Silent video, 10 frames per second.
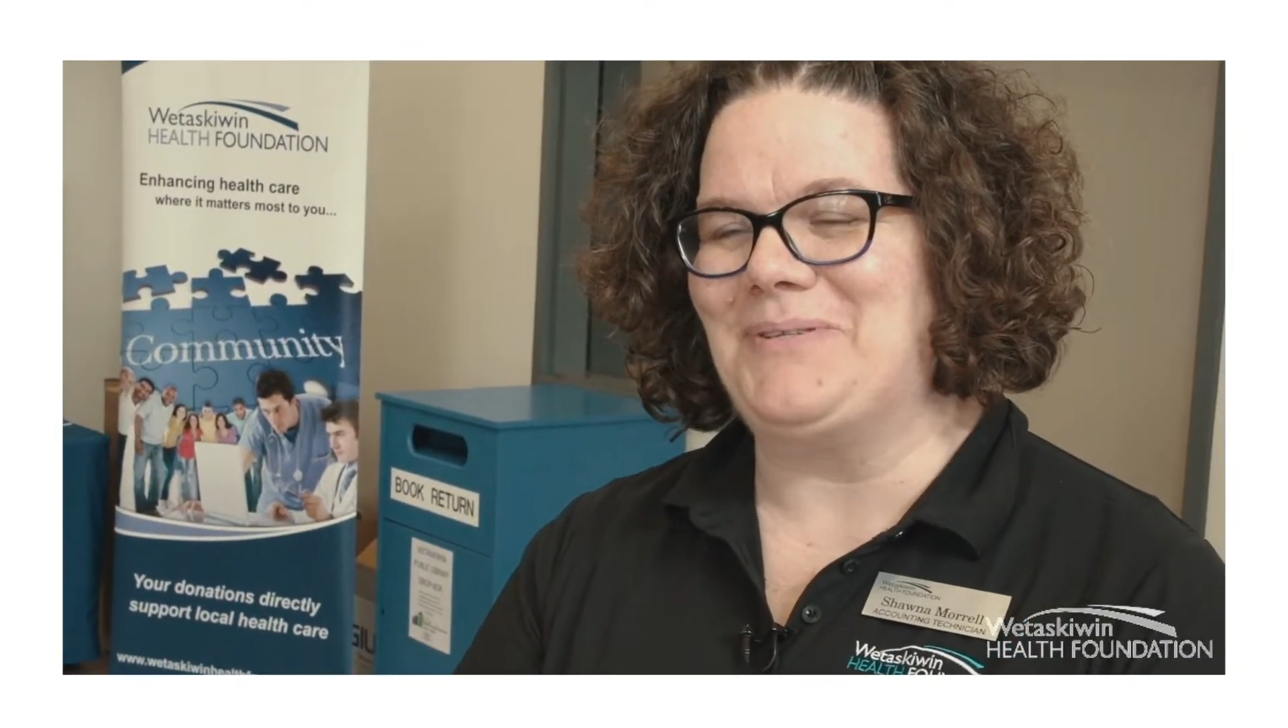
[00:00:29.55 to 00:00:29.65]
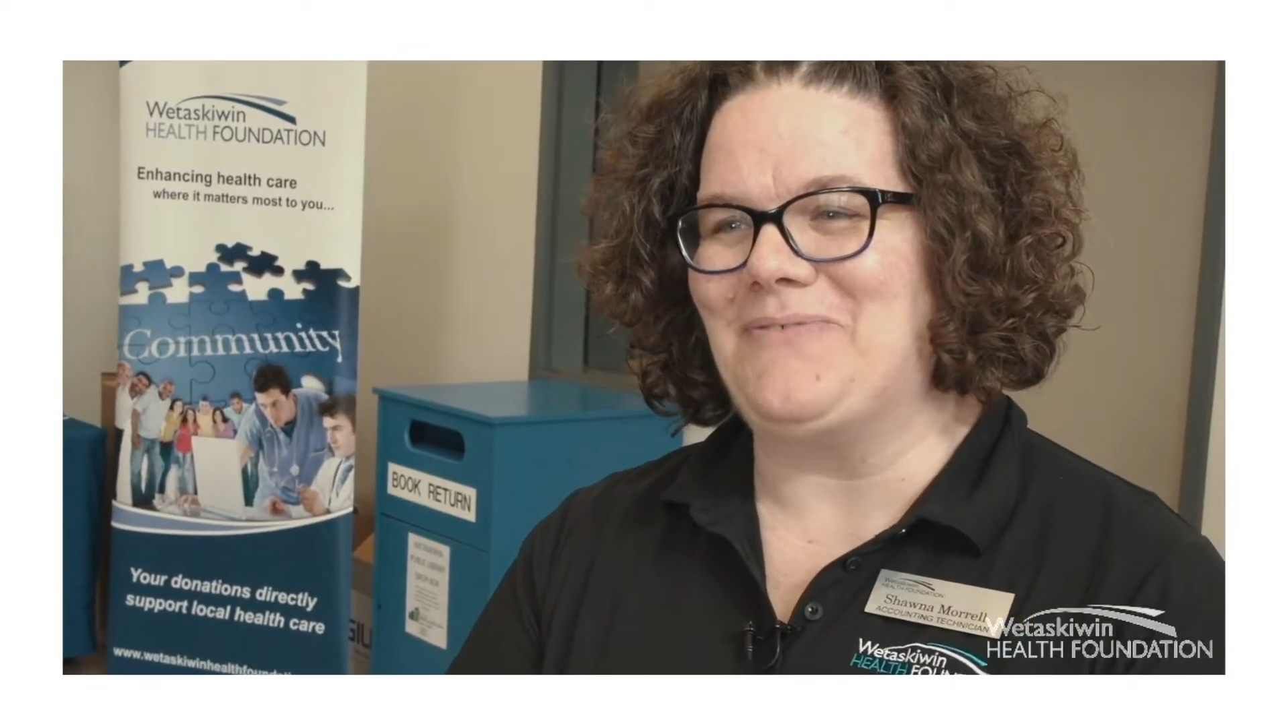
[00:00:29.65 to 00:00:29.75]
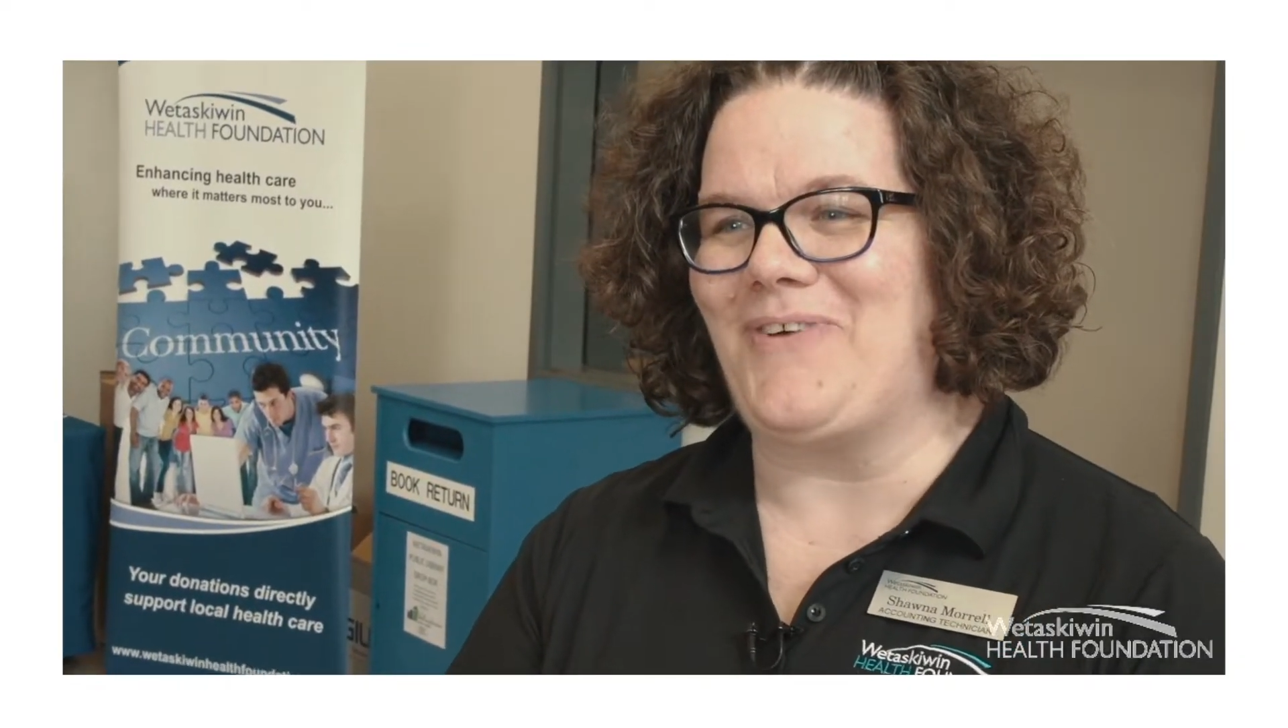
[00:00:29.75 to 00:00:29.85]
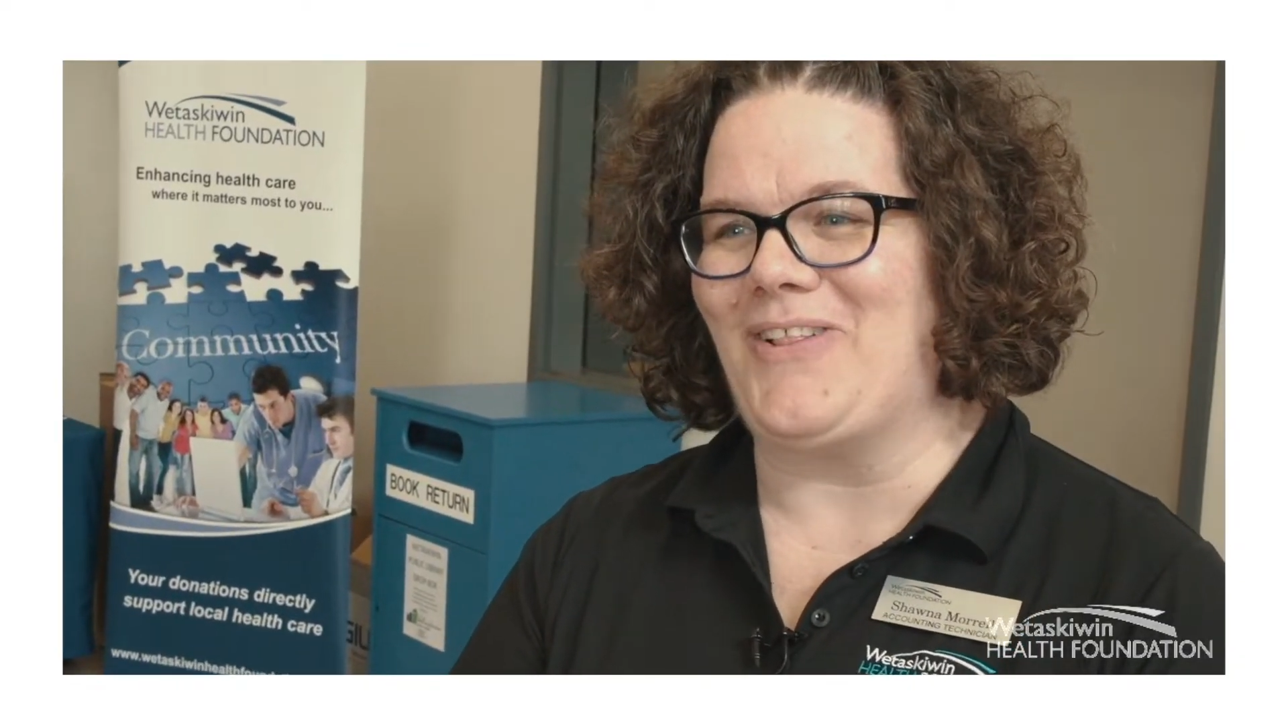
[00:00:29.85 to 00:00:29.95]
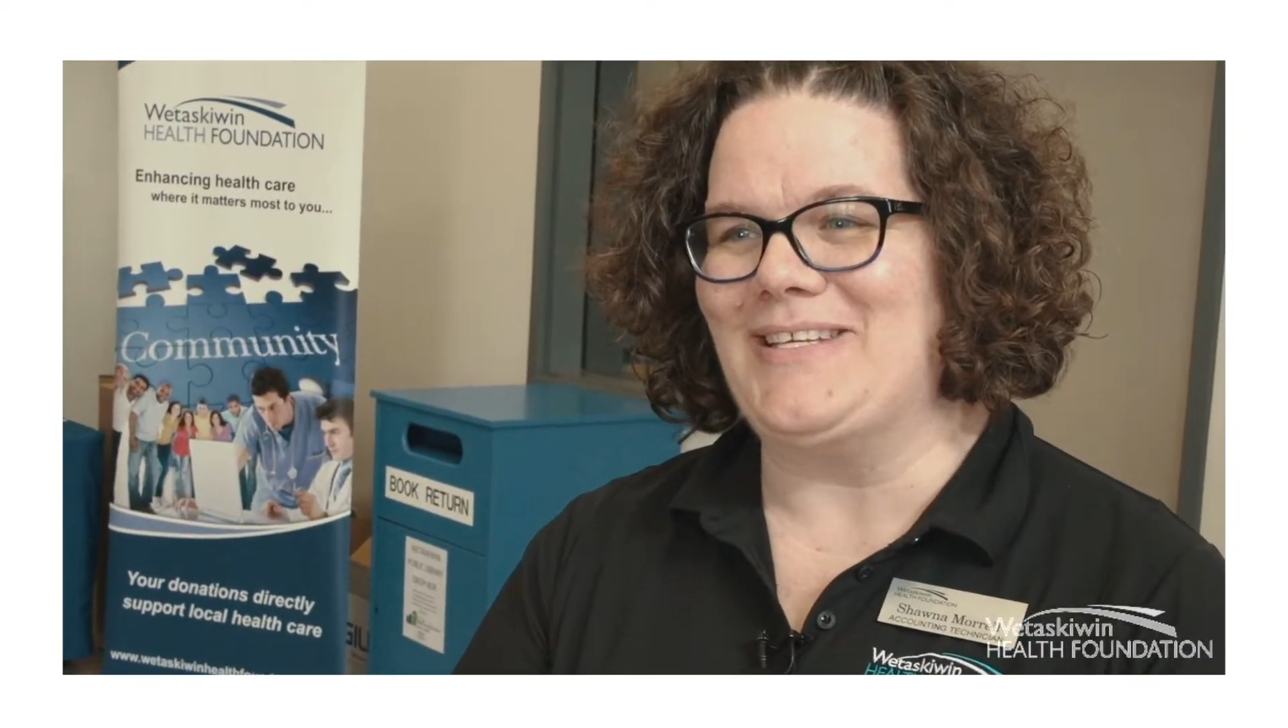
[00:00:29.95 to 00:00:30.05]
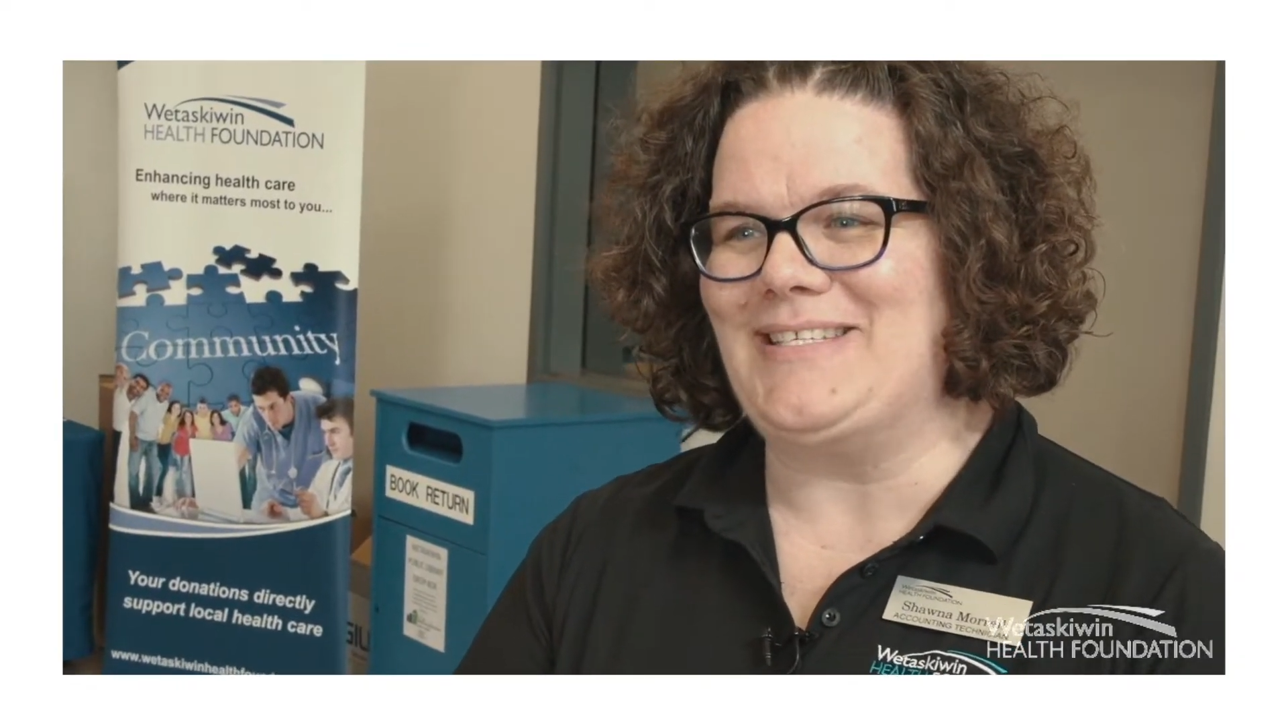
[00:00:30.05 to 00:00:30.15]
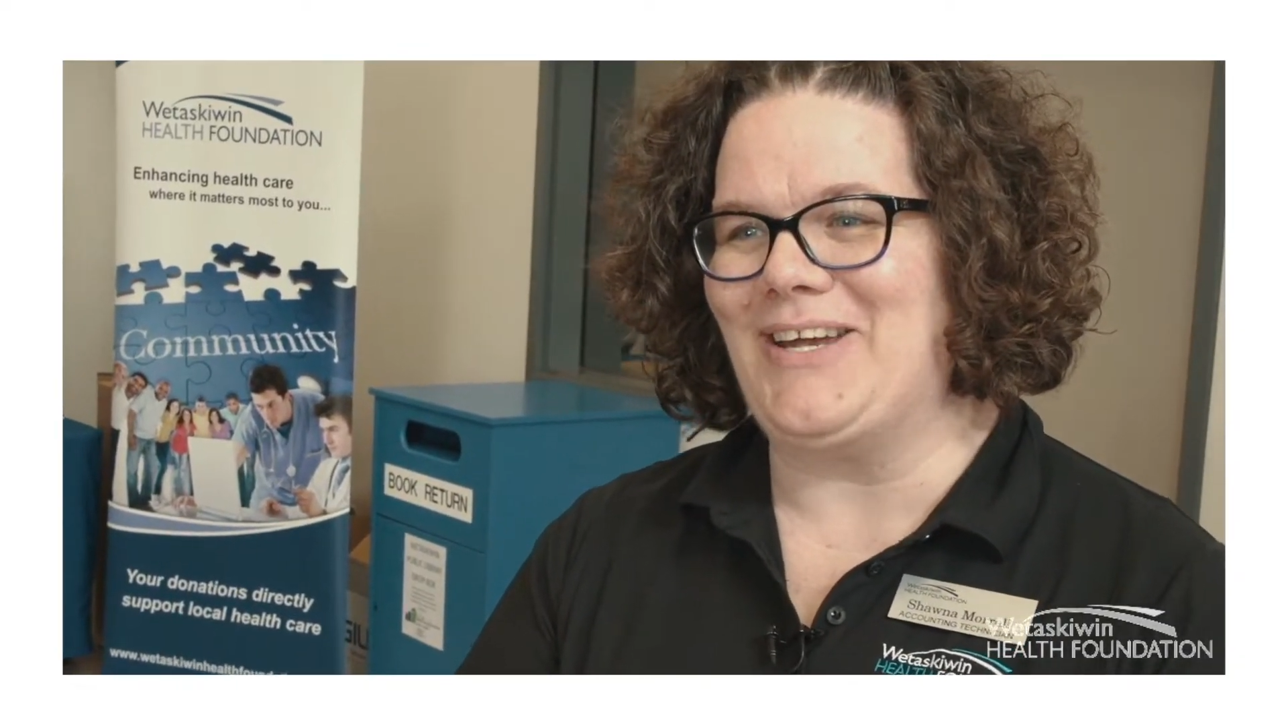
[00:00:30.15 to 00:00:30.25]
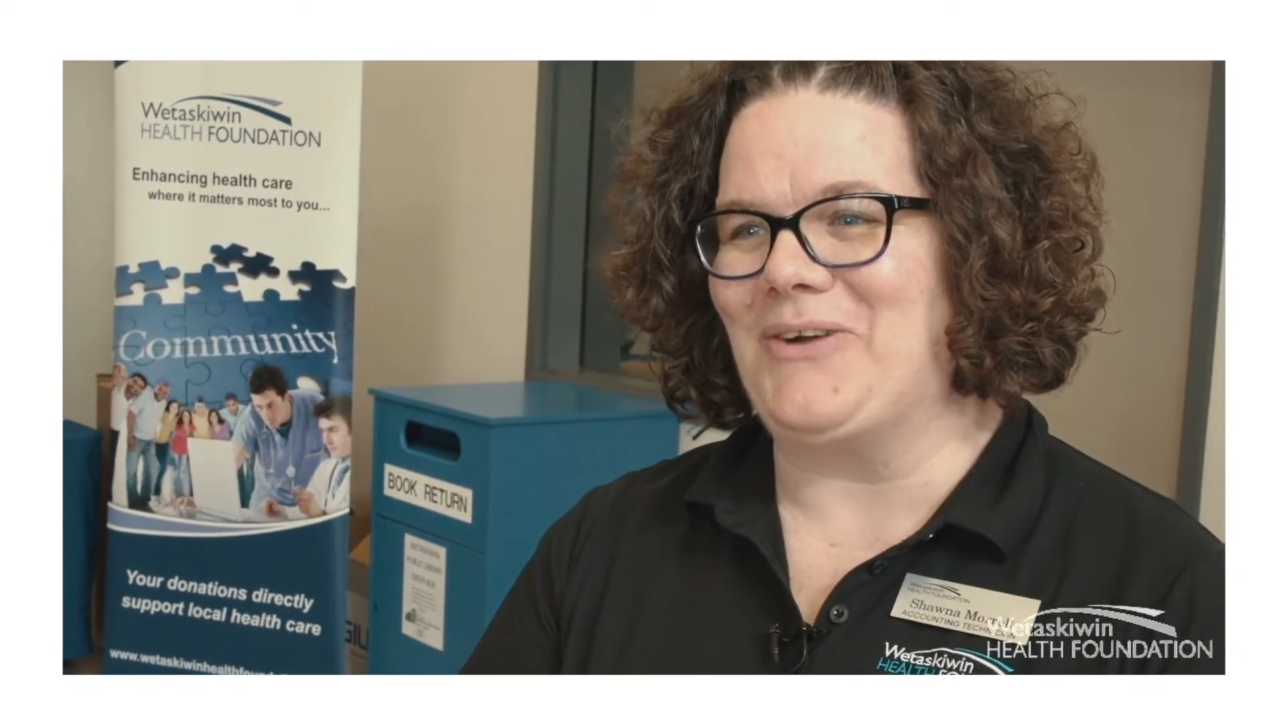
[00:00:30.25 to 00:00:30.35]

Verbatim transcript: to volunteer